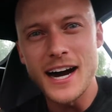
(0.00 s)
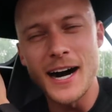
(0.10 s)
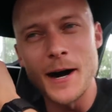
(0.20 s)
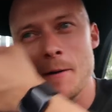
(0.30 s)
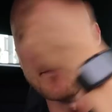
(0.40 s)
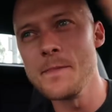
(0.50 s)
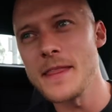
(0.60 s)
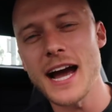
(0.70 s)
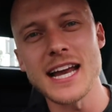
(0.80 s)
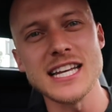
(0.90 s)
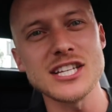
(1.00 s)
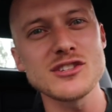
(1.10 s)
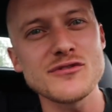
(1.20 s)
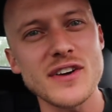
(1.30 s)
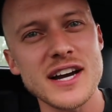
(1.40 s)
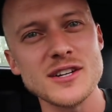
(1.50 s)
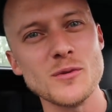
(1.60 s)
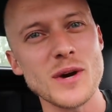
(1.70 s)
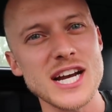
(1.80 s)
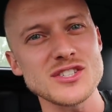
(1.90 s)
I need to find a
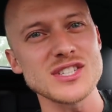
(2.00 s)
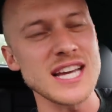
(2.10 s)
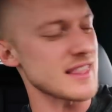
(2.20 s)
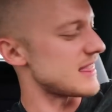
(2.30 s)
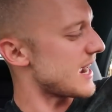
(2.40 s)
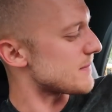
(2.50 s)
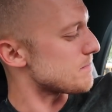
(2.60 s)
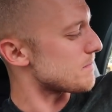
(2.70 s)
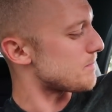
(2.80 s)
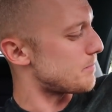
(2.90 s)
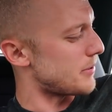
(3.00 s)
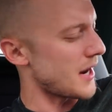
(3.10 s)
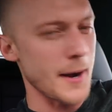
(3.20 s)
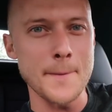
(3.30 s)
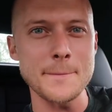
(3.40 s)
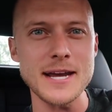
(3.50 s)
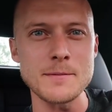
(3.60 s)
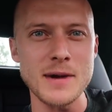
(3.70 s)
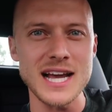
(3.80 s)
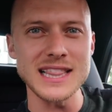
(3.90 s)
way to get that pump
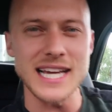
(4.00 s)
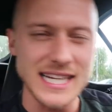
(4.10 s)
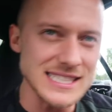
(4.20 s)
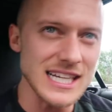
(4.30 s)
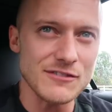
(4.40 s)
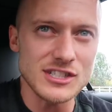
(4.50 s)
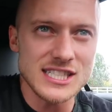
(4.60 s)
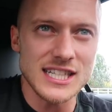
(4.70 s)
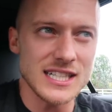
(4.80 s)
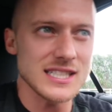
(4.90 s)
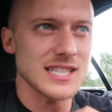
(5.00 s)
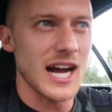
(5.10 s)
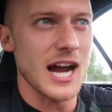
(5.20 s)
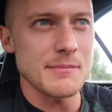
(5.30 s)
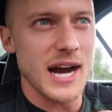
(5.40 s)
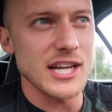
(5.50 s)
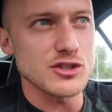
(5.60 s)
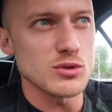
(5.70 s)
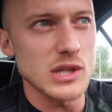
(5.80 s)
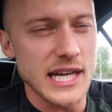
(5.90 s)
in my legs every single time I
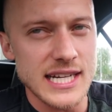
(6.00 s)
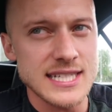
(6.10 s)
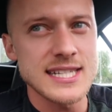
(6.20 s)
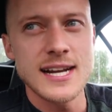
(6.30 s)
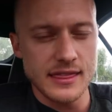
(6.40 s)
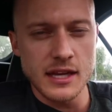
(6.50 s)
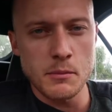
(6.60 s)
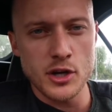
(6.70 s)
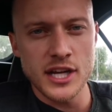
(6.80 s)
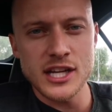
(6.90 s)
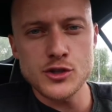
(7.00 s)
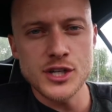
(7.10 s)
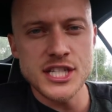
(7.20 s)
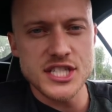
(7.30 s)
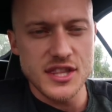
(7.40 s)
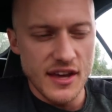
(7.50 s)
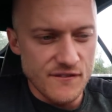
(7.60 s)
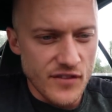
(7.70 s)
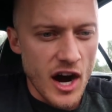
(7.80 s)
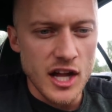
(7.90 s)
do legs. I think I'm gonna increase the
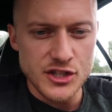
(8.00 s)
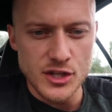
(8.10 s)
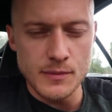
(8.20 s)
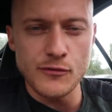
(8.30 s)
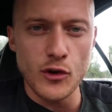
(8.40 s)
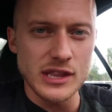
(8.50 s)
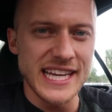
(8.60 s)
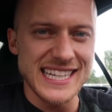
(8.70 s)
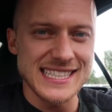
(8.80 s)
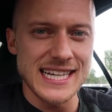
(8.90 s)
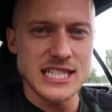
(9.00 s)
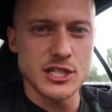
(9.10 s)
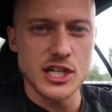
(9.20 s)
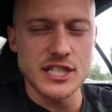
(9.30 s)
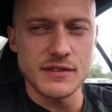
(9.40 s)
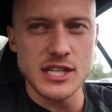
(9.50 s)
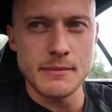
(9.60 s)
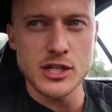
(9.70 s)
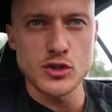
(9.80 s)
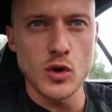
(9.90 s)
volume for leg days because every
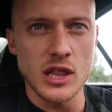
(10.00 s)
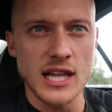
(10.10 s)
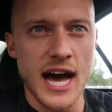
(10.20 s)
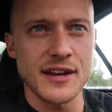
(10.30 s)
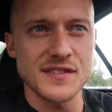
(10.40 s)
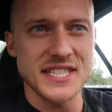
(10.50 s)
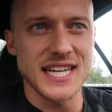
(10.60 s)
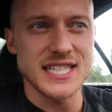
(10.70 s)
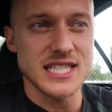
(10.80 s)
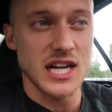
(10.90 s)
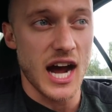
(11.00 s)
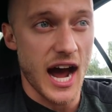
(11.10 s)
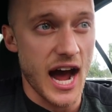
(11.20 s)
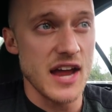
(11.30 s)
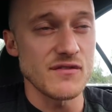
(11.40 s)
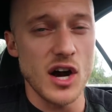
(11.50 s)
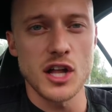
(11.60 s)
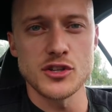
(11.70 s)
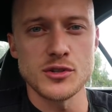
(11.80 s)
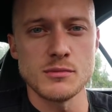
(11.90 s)
time I do a lot of sets, high
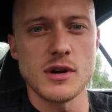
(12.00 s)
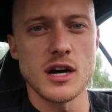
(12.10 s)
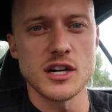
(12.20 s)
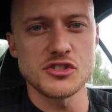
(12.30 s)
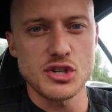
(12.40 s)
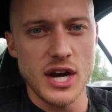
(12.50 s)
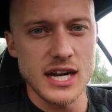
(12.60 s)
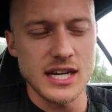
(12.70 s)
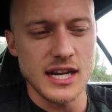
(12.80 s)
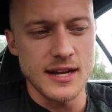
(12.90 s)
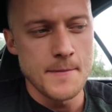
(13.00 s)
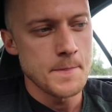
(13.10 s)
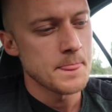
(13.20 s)
volume training,